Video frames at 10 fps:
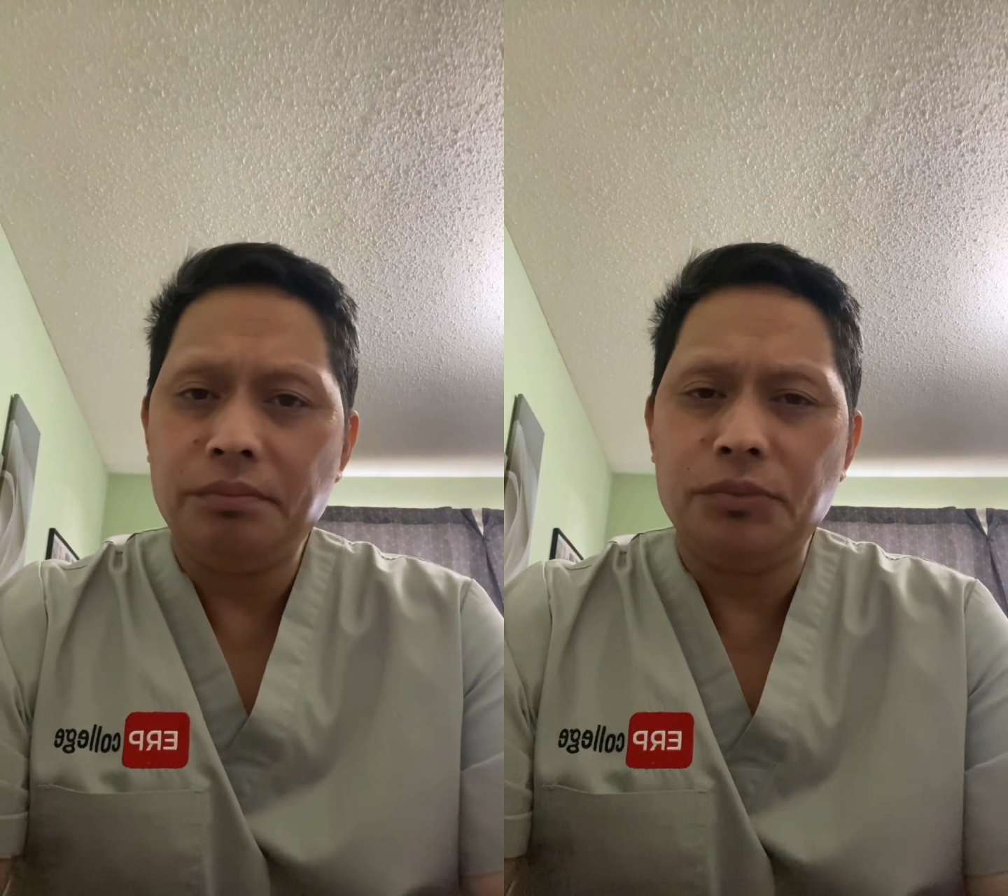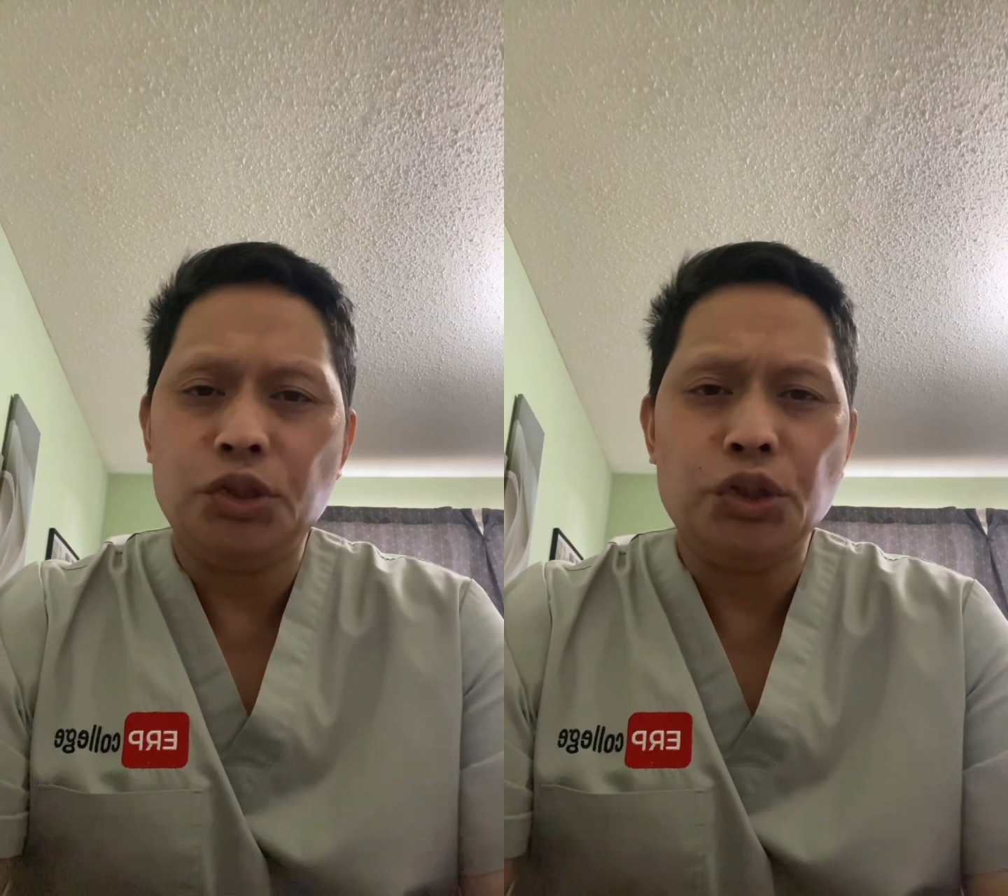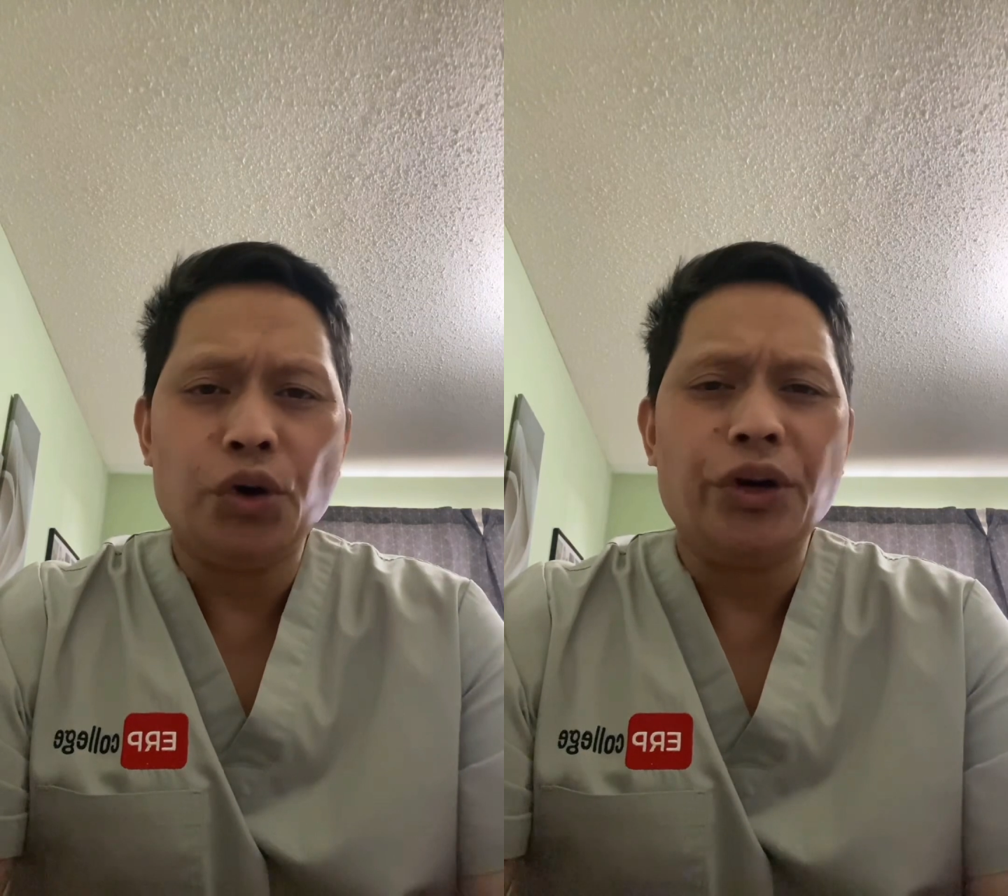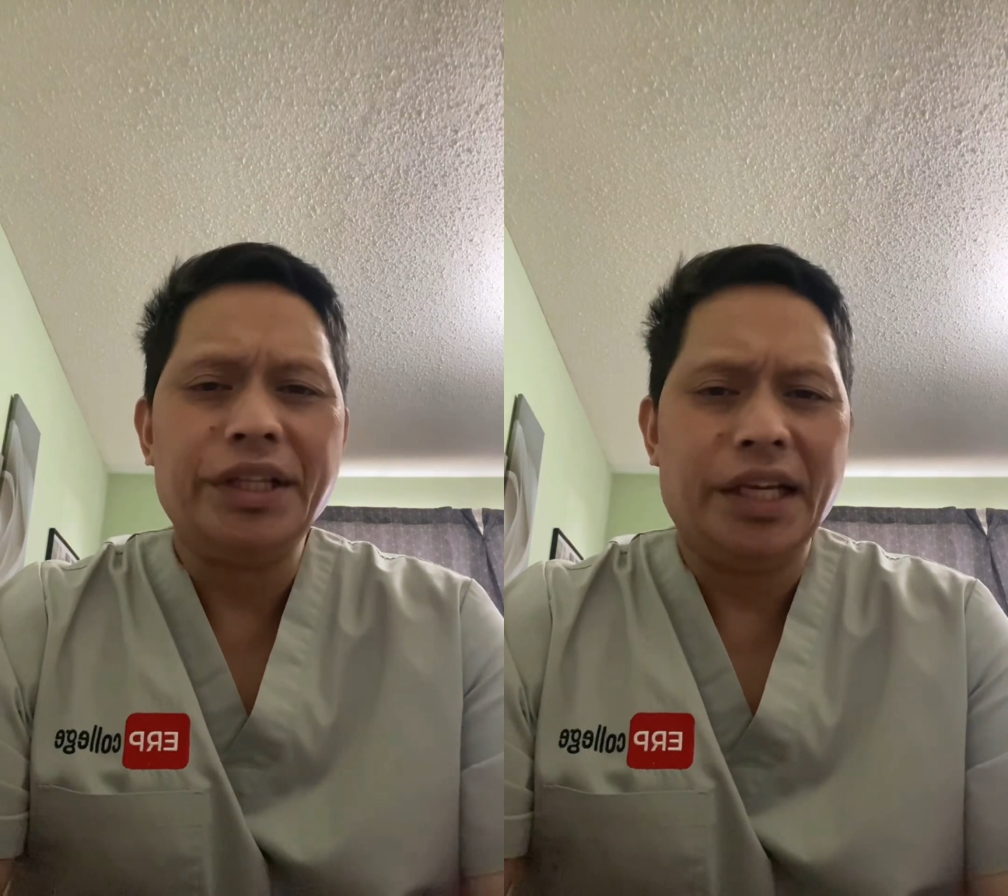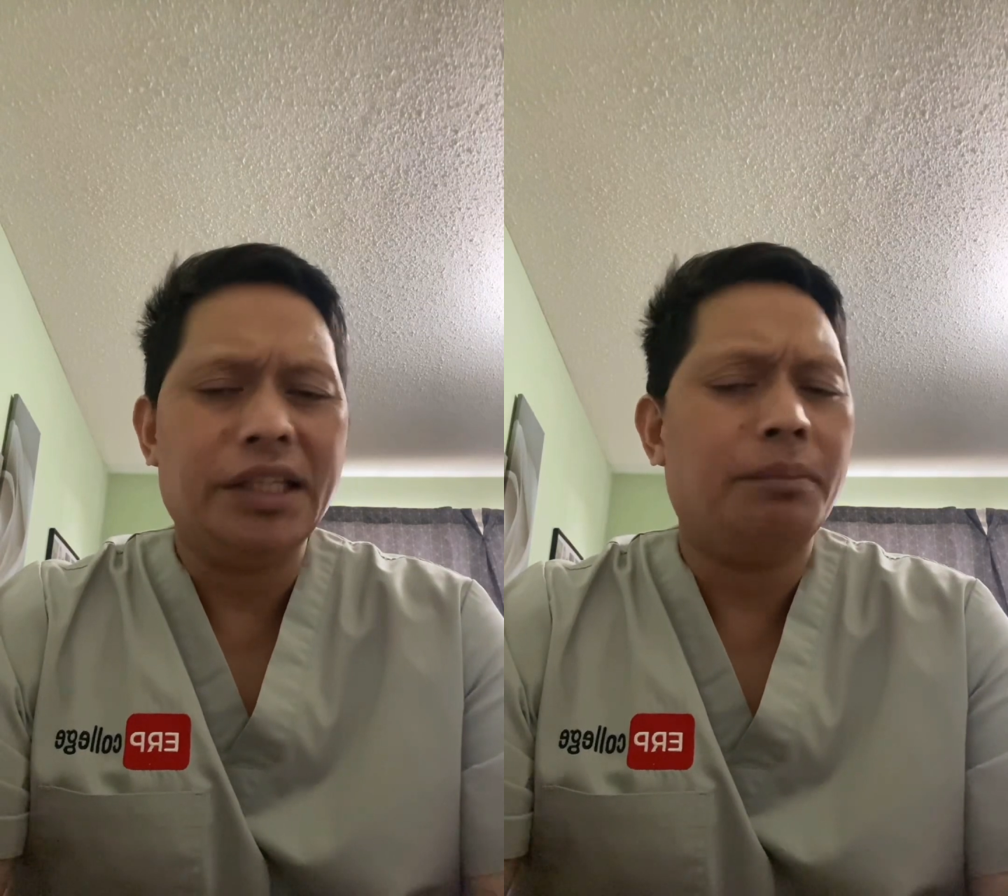joint
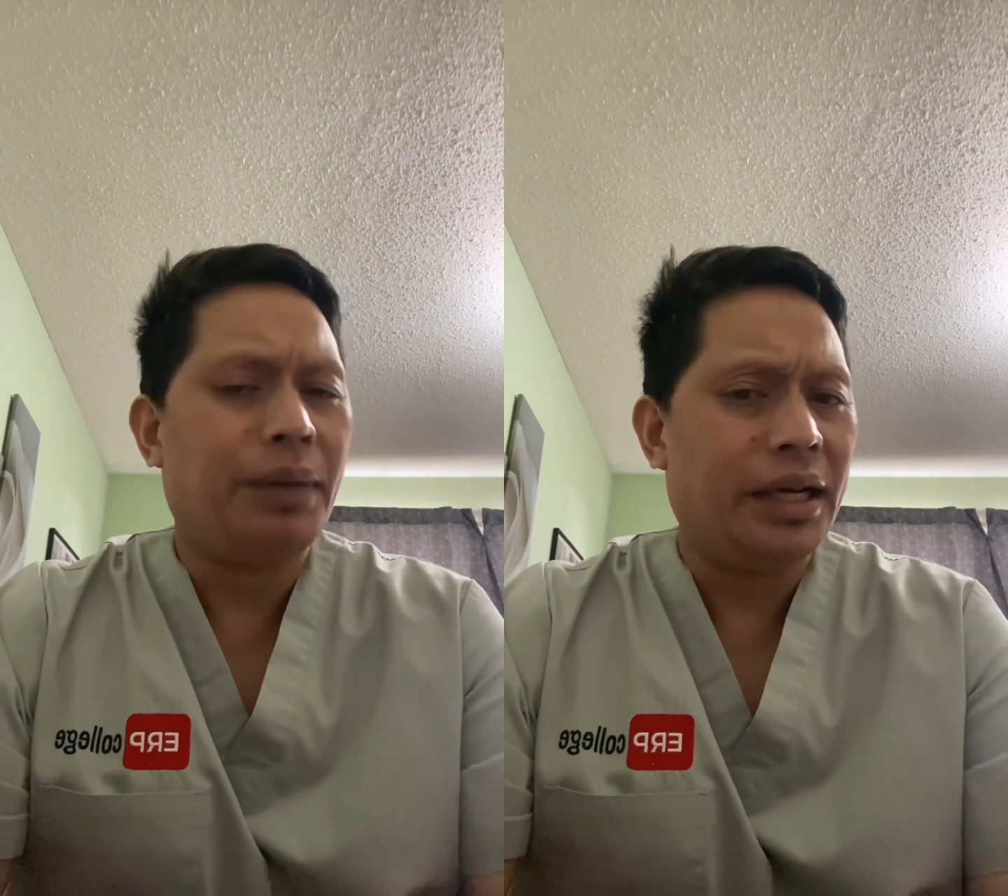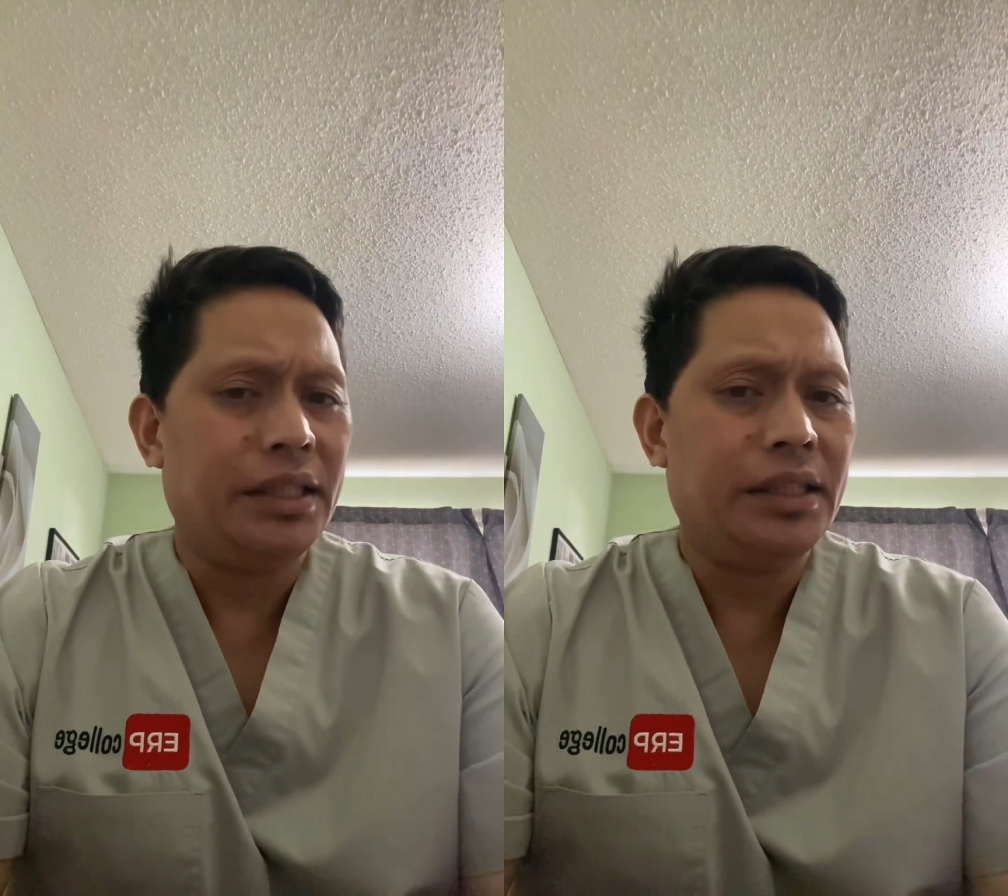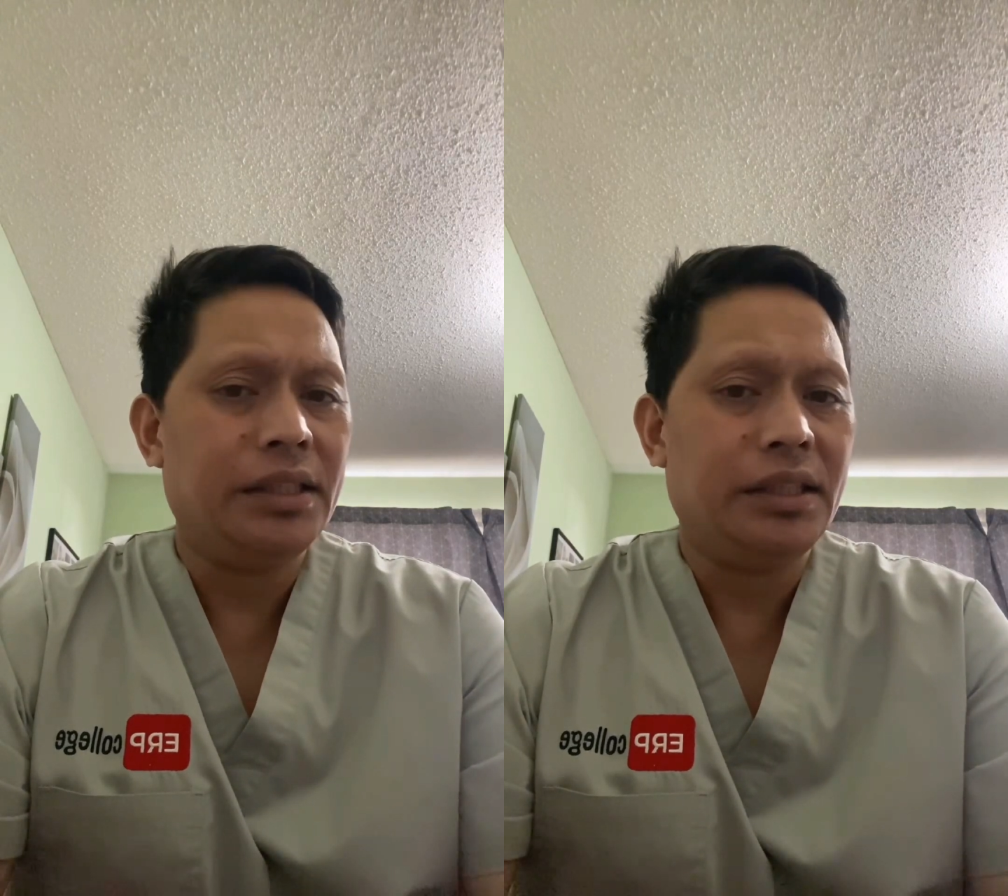in the body,